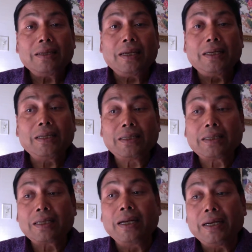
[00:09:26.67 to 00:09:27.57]
it is
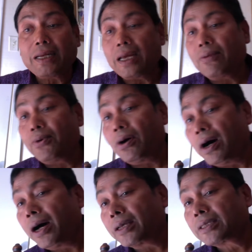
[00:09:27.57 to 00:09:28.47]
critical for
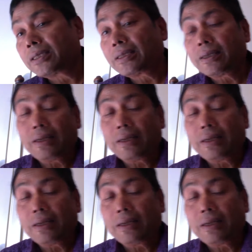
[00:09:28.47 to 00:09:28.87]
us